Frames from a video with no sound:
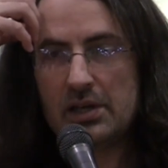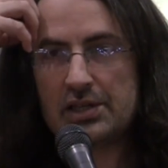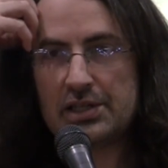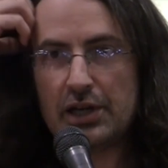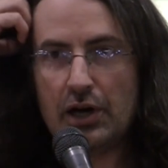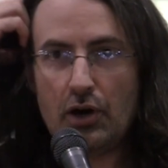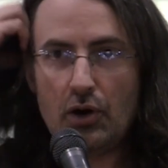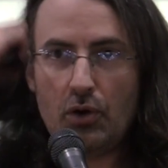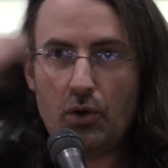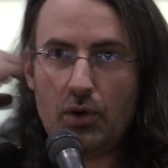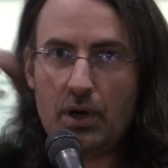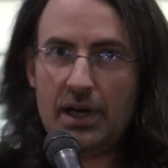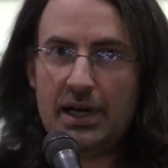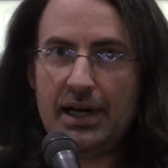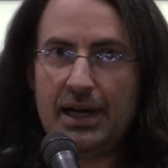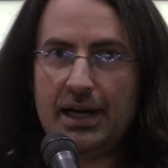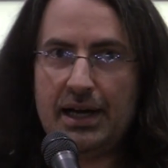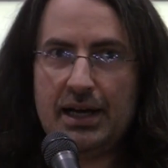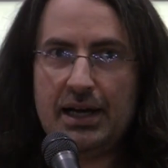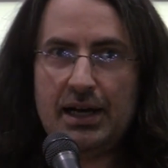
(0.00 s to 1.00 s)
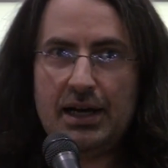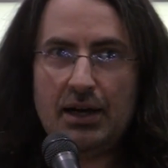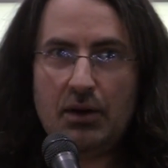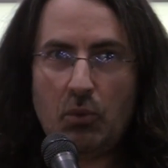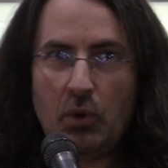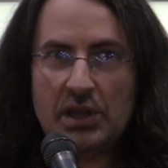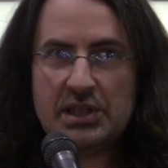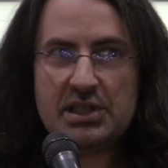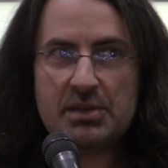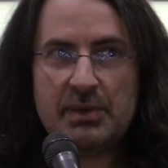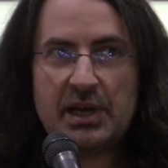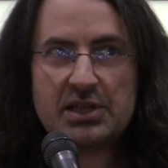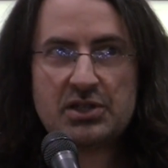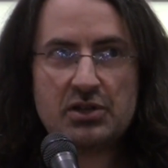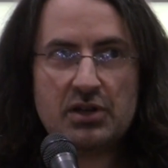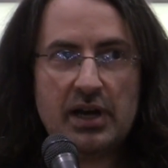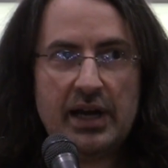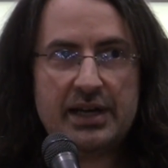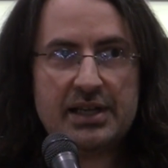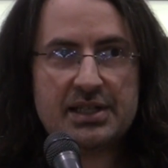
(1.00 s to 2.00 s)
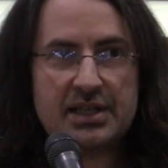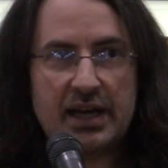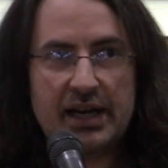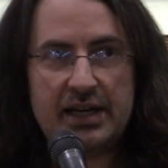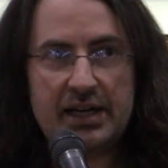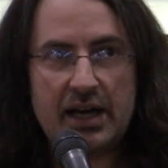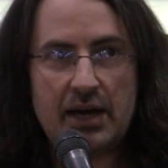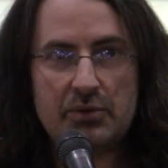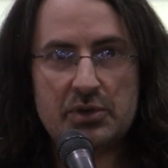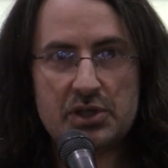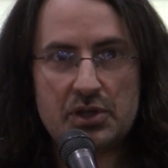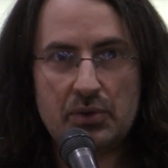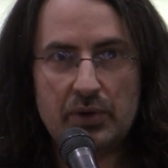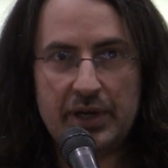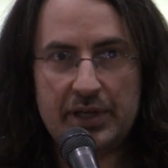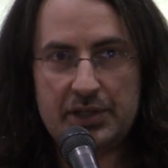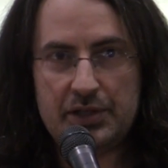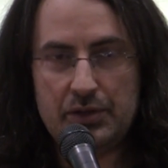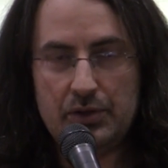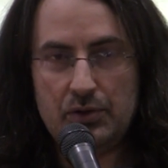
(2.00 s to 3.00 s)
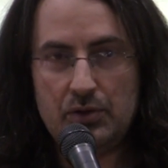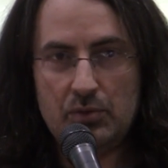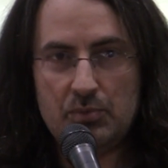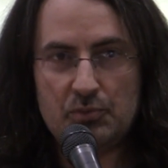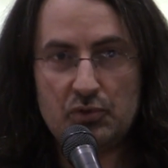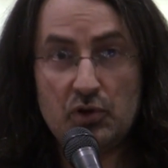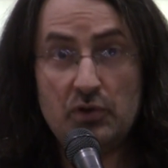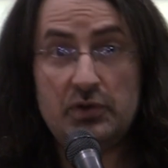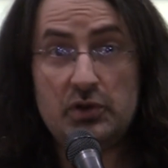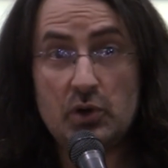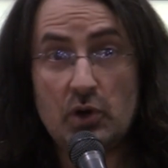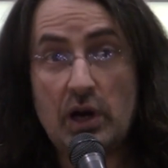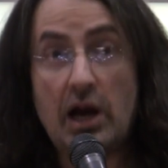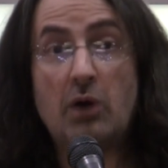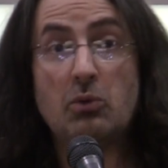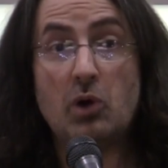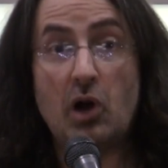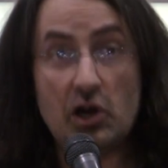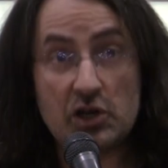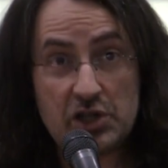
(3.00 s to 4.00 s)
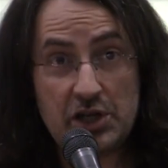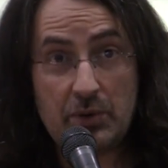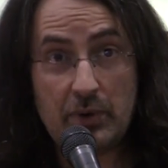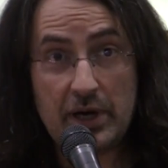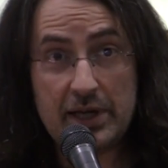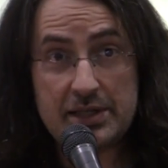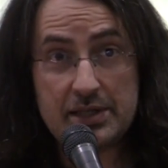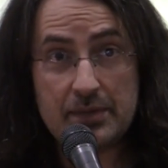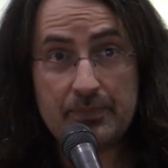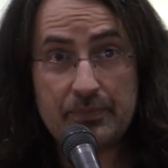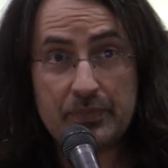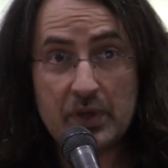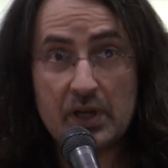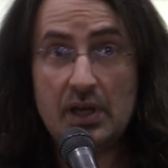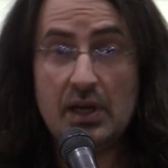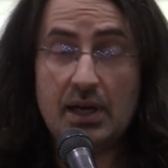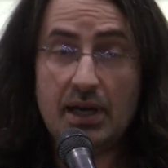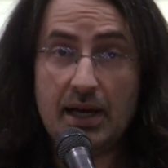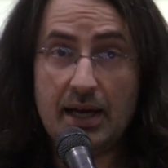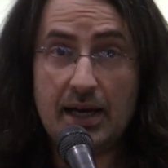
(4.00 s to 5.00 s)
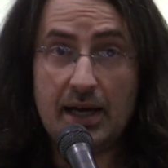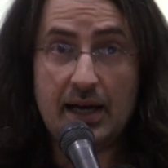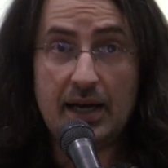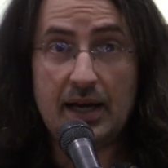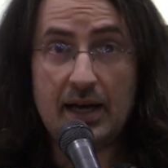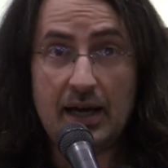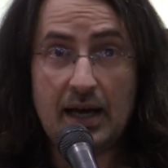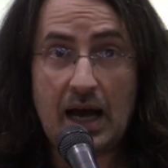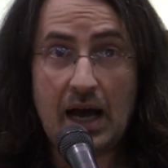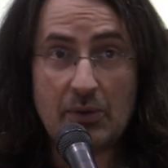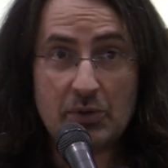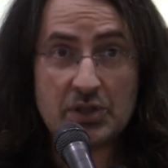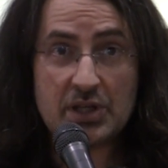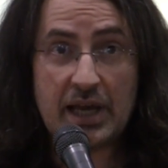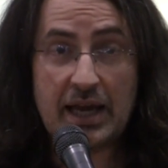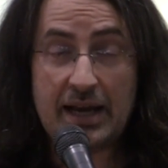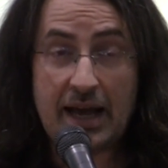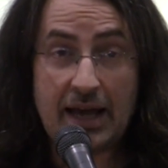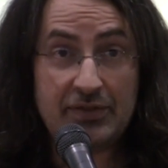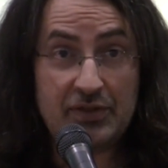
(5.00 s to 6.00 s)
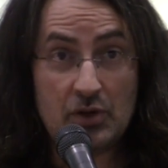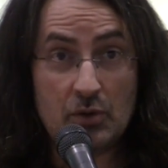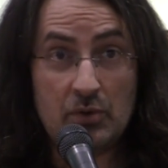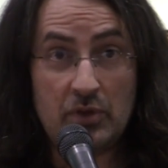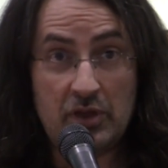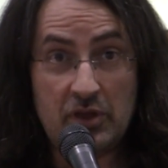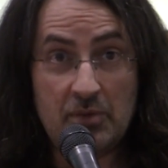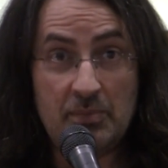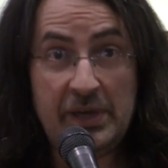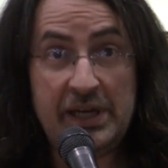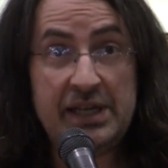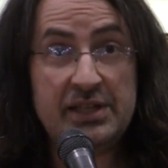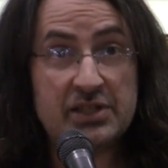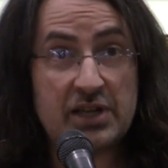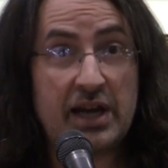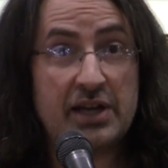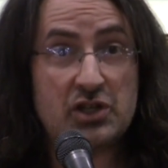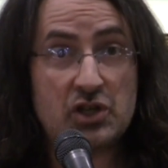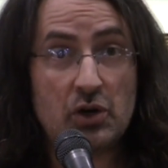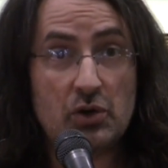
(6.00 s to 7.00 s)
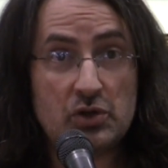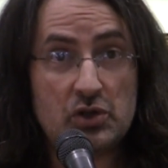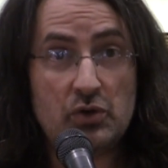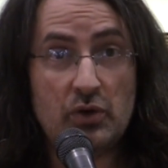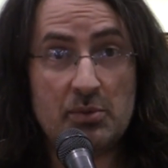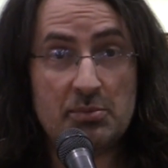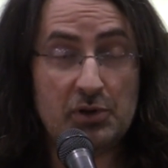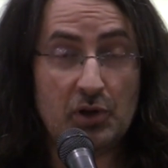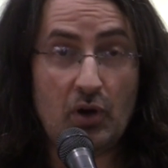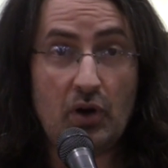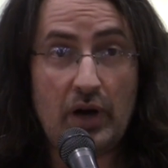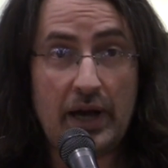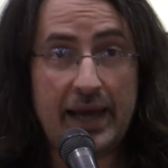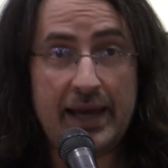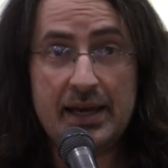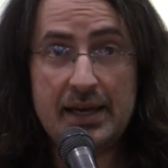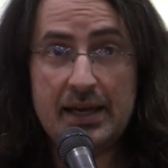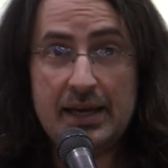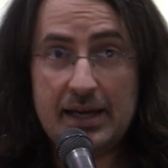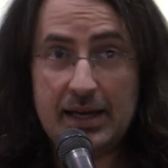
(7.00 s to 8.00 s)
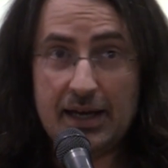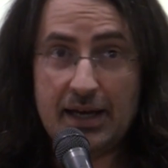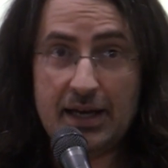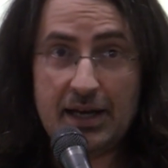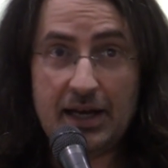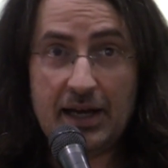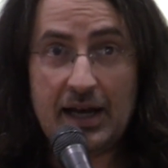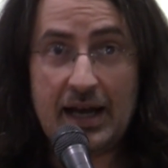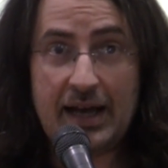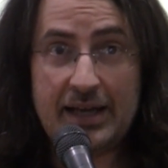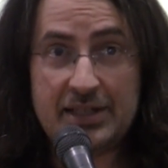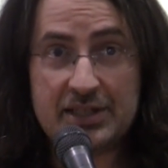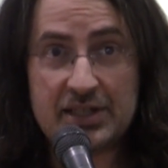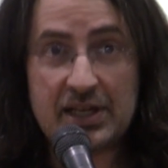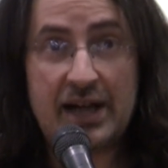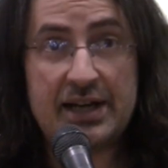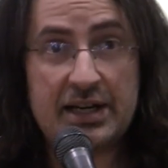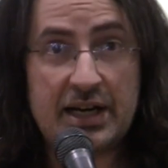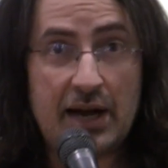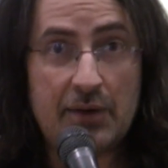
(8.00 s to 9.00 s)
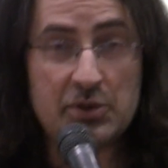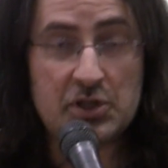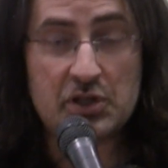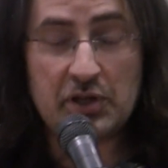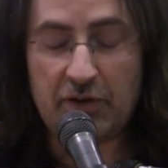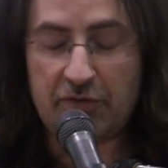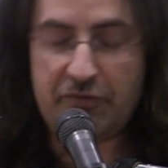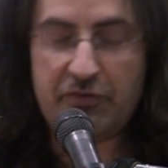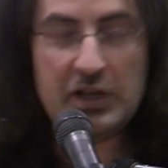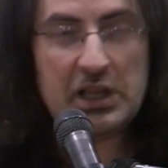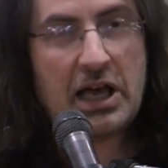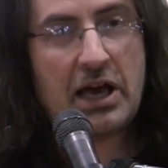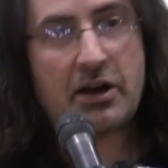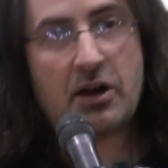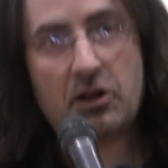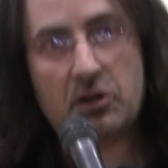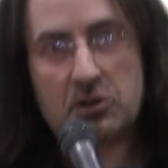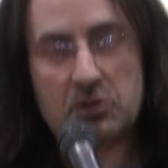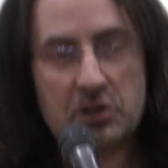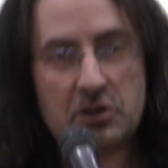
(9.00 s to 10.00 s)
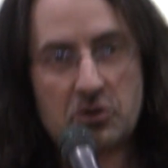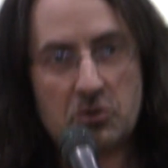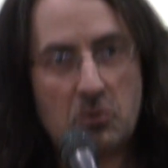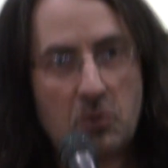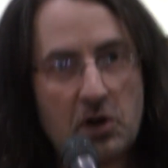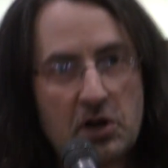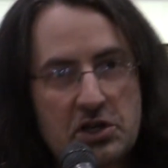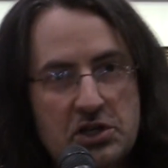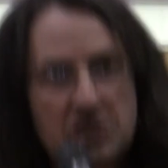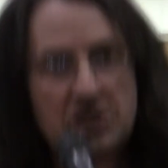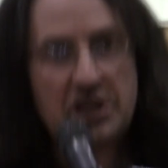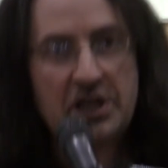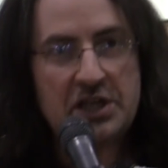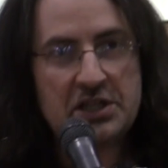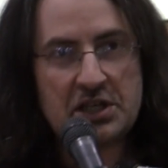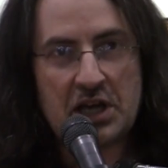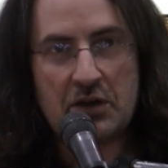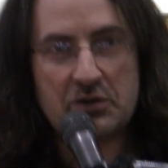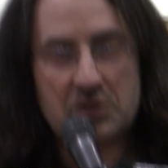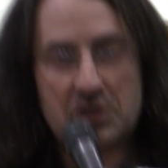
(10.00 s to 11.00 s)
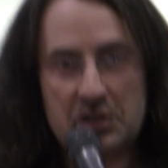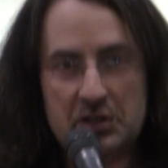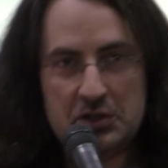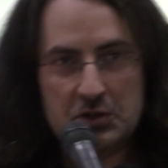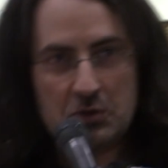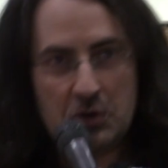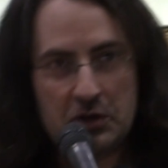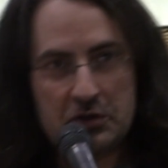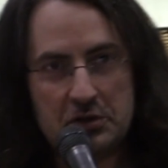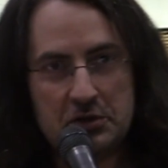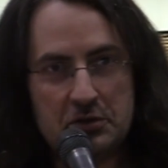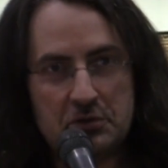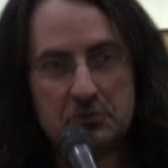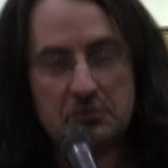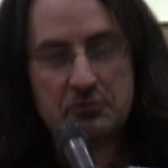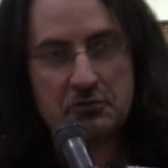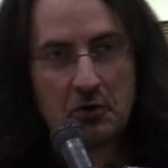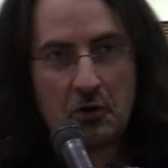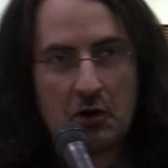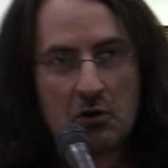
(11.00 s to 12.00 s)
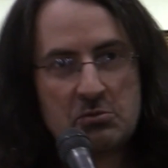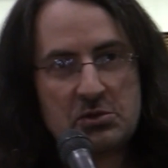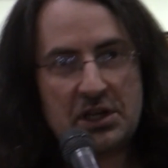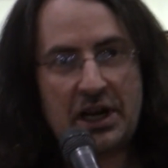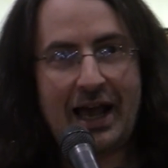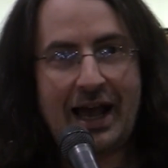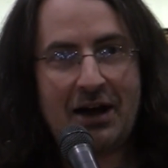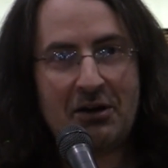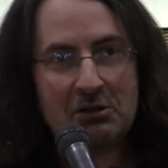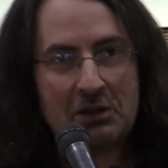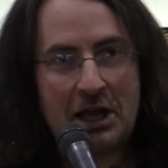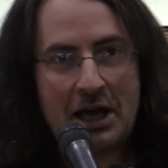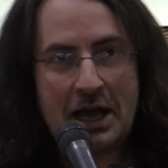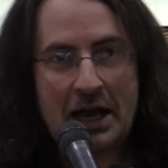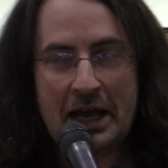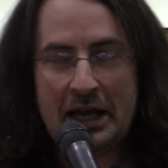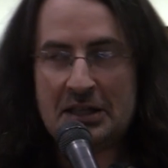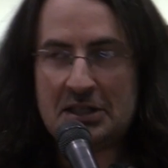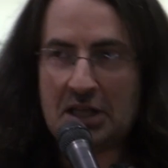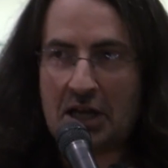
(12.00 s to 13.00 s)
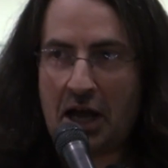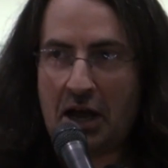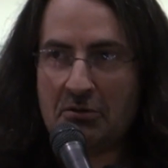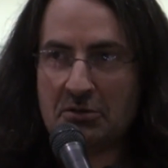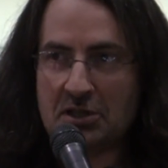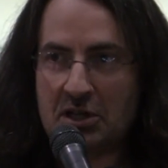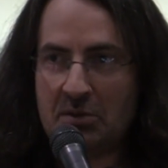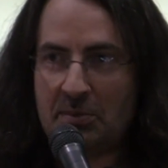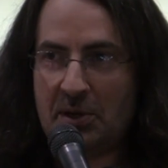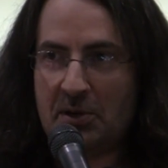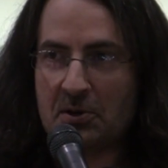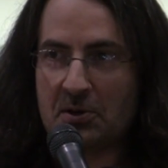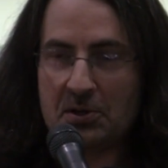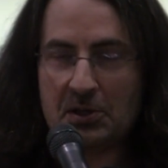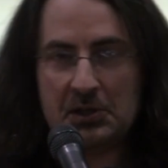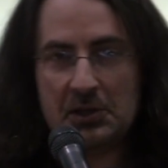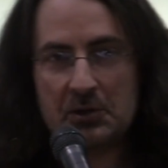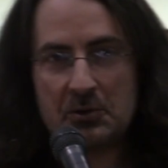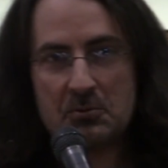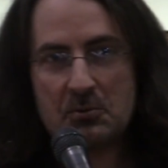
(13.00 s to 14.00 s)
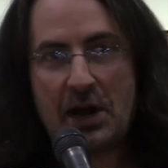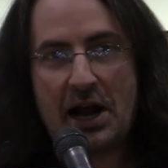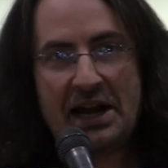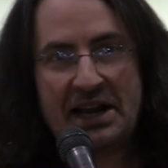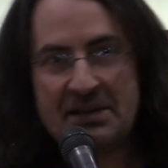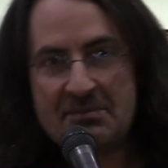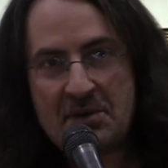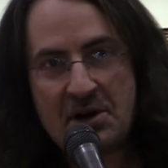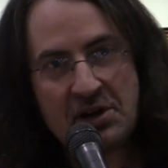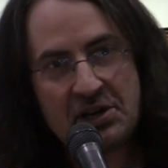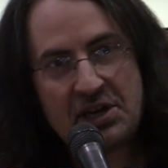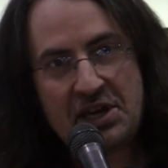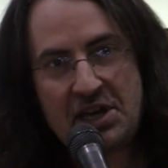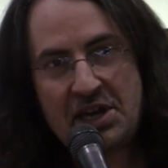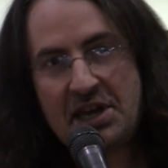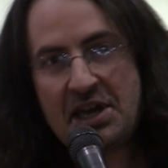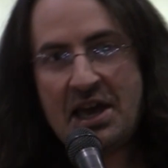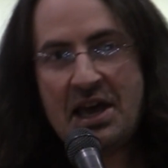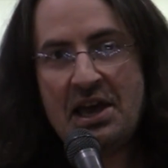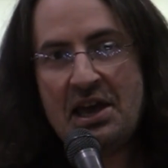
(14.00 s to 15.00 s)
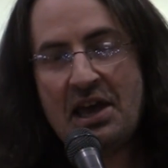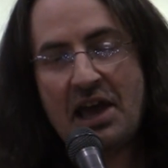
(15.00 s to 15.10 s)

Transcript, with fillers: so, uh, uh, one semester I decided I was going to prove to her how wrong she was uh, uh, I was, and the, the, means I chose to employ, uh, uh I decided I was going to fill out all her little worksheets, I was going to do all the little forms and outlines, and I was going to be her good little writing monkey,